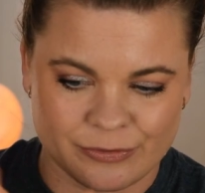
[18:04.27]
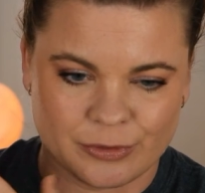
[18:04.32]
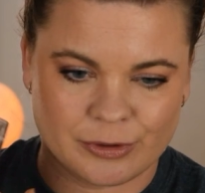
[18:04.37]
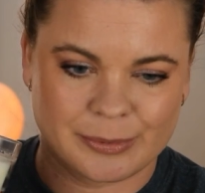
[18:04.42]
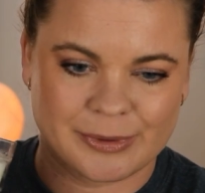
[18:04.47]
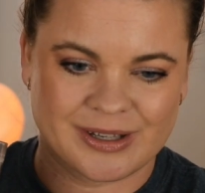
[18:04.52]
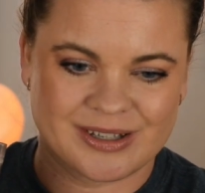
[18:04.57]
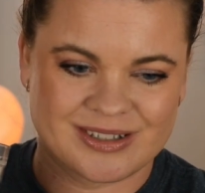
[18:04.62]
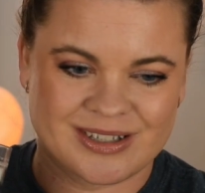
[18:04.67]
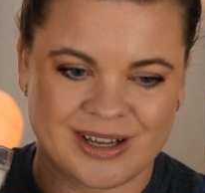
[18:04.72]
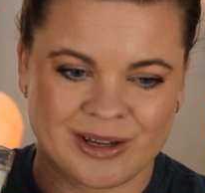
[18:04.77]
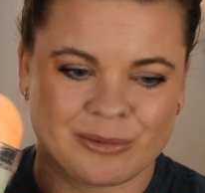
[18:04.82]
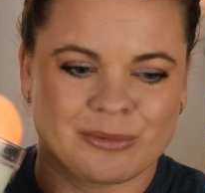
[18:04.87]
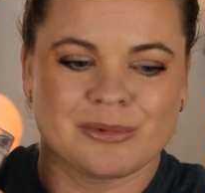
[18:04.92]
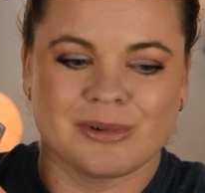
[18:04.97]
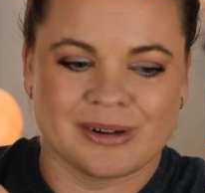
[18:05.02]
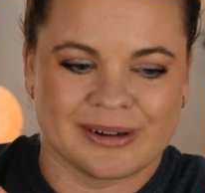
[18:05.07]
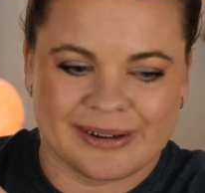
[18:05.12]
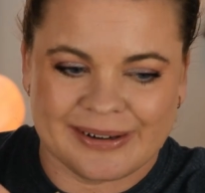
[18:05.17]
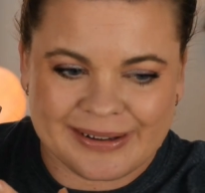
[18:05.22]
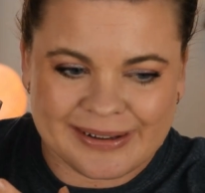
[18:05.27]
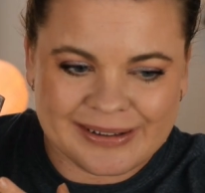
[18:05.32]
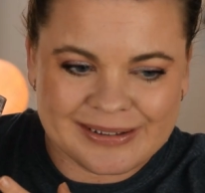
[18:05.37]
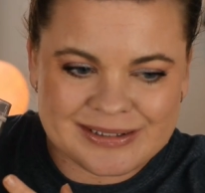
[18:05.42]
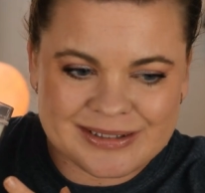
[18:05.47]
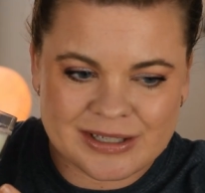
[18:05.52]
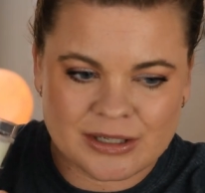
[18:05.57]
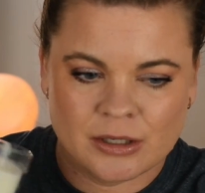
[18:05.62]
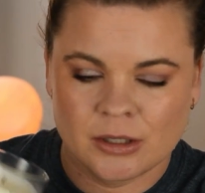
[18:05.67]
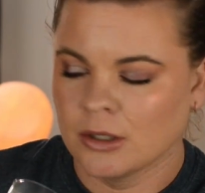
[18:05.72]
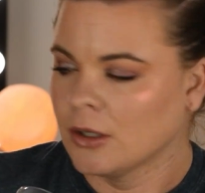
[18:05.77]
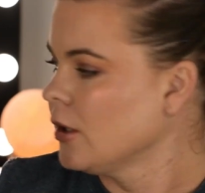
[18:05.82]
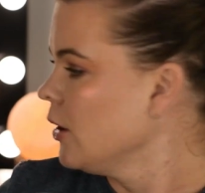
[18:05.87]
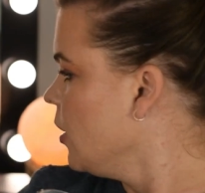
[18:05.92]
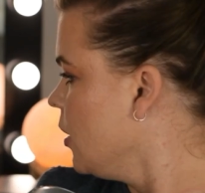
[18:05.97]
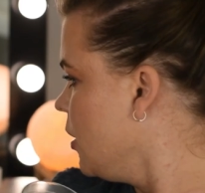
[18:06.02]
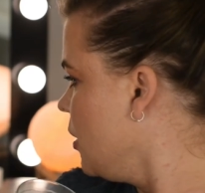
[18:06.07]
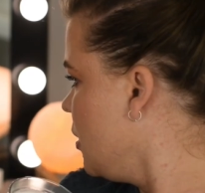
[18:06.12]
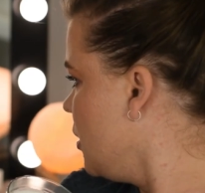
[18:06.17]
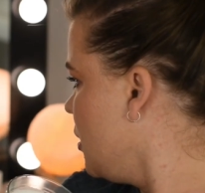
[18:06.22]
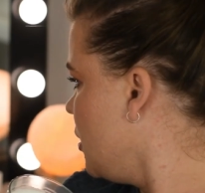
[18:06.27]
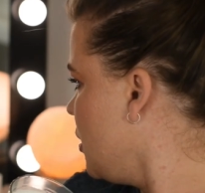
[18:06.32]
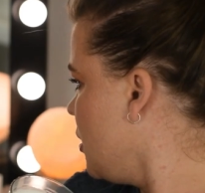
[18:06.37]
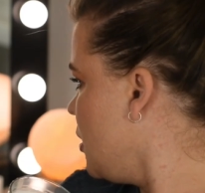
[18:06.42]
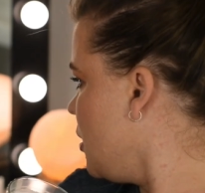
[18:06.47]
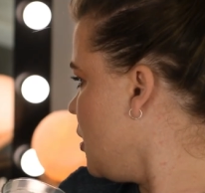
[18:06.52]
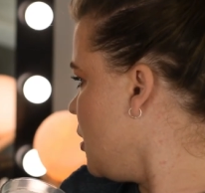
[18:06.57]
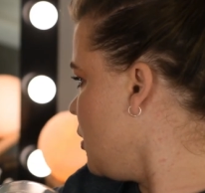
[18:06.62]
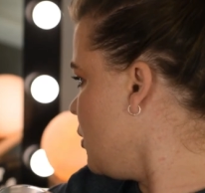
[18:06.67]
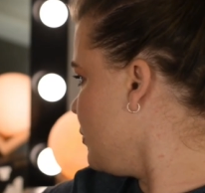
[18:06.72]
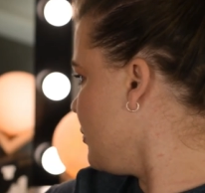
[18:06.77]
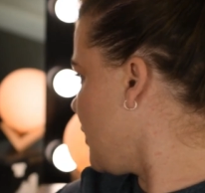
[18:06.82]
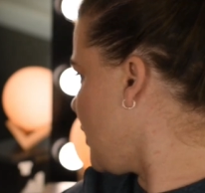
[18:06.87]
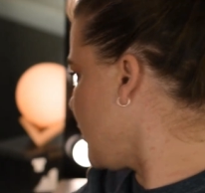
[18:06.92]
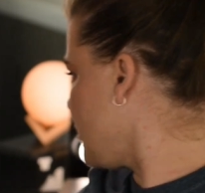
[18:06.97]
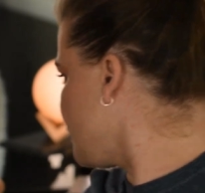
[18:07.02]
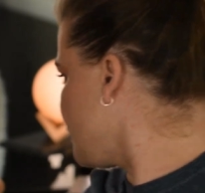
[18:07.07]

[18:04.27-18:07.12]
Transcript: for it because I wanted it. Oh my